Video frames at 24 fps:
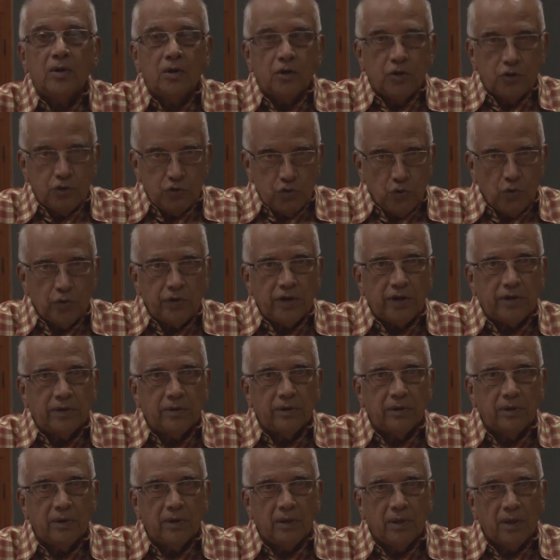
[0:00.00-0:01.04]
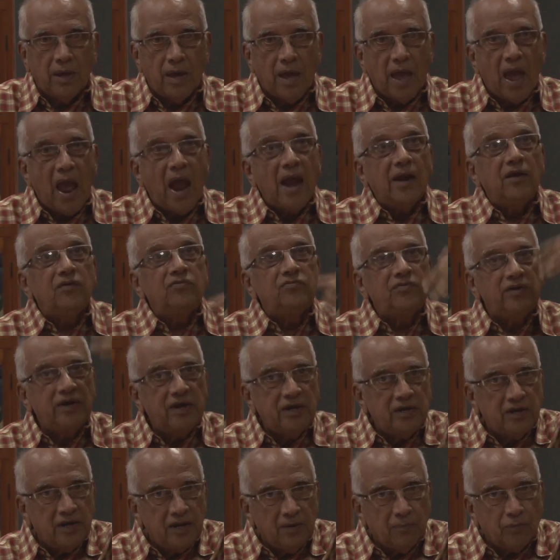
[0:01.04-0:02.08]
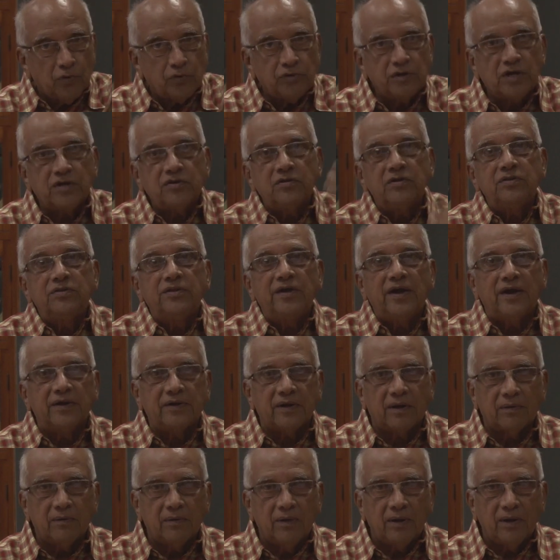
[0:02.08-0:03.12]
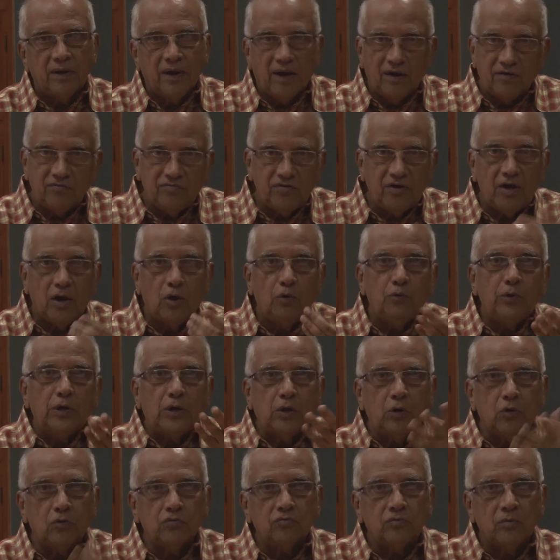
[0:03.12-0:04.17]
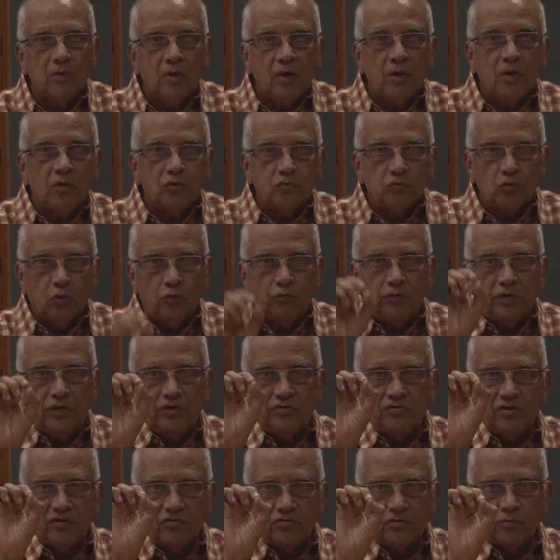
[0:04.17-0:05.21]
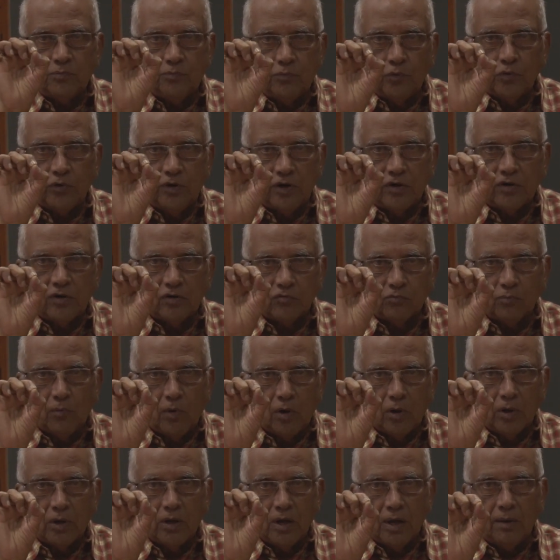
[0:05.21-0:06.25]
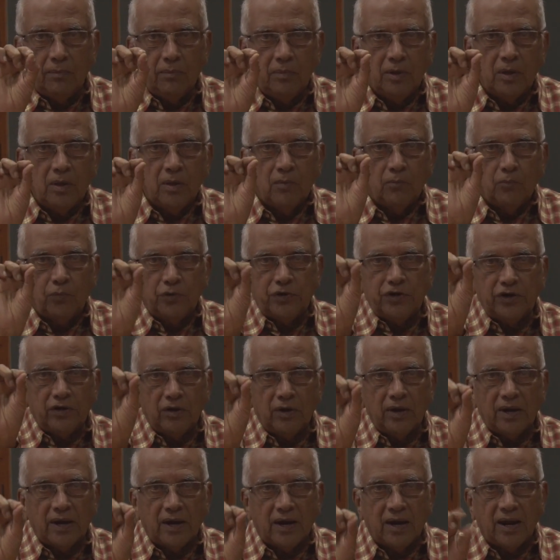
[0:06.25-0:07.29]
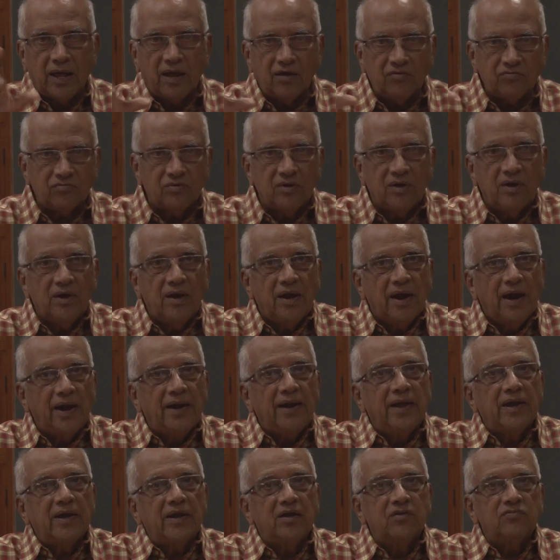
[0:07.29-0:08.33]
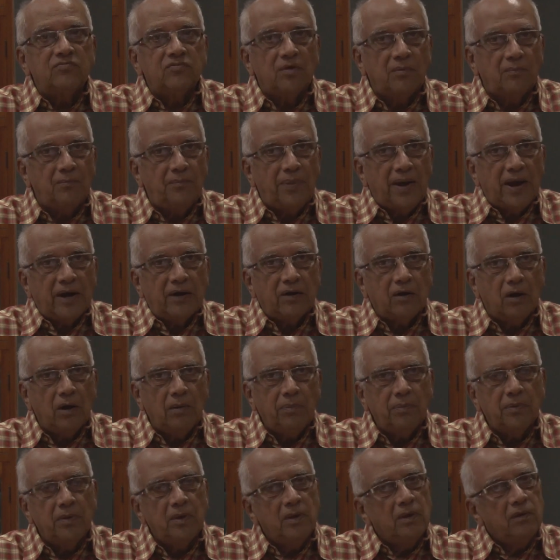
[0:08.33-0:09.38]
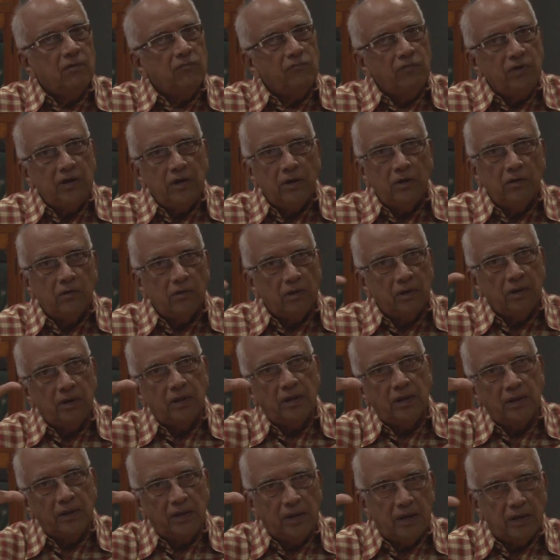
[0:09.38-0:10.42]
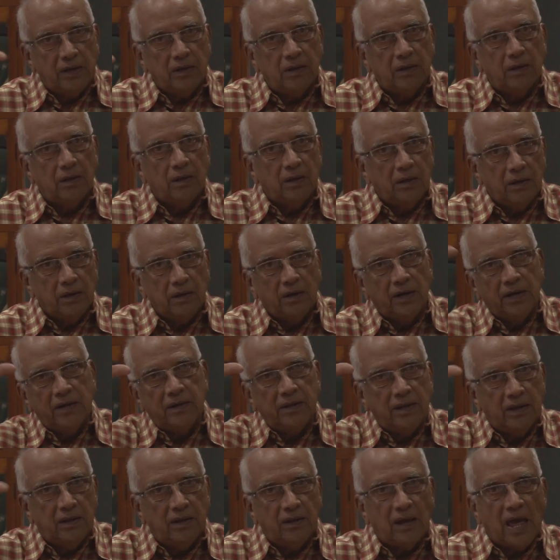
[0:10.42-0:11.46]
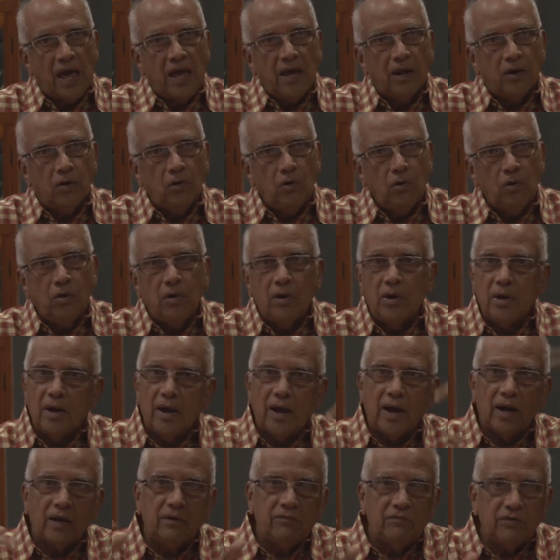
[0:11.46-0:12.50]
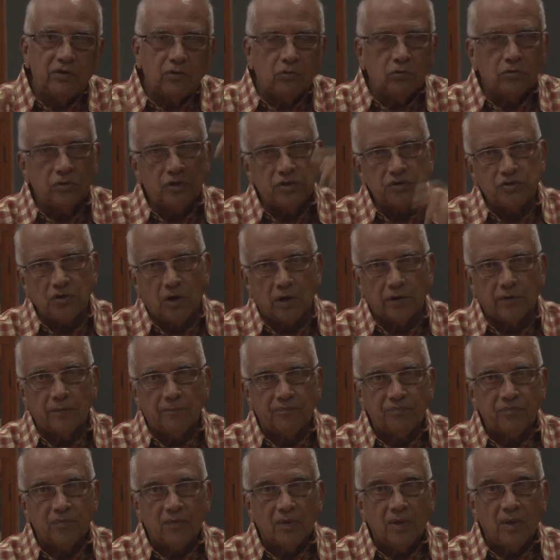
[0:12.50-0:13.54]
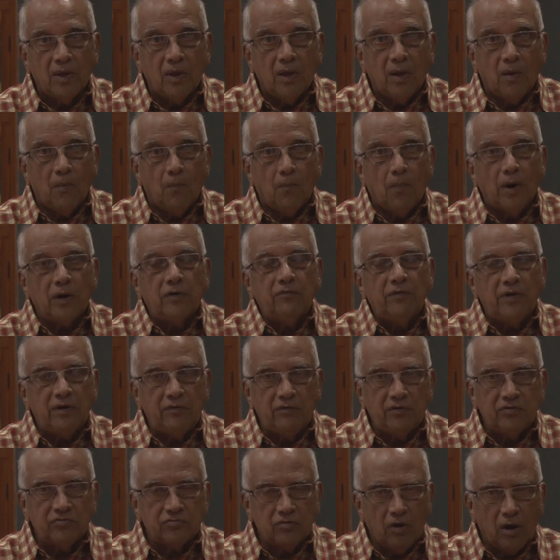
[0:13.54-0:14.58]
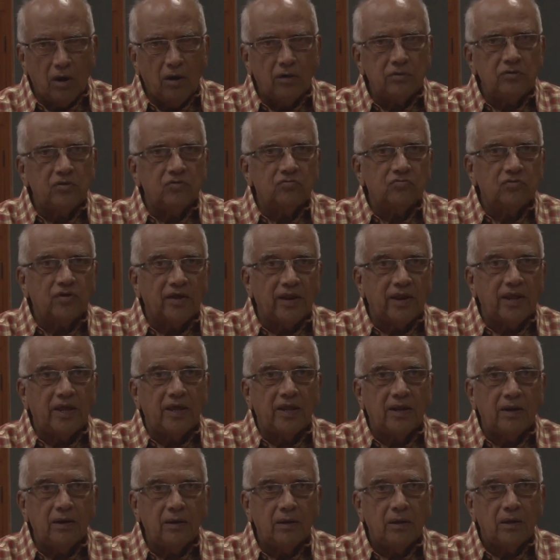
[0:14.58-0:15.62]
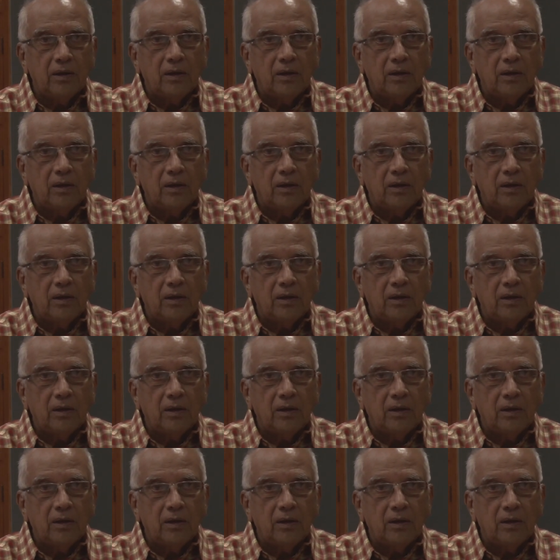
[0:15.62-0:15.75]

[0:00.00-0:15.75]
shoot it, and see it in a projection theatre, and see how it looks. So we just put it a small gum, put it on a glass, and against some backdrop, we lit the arrow, and we took the shot. But when we saw on the screen,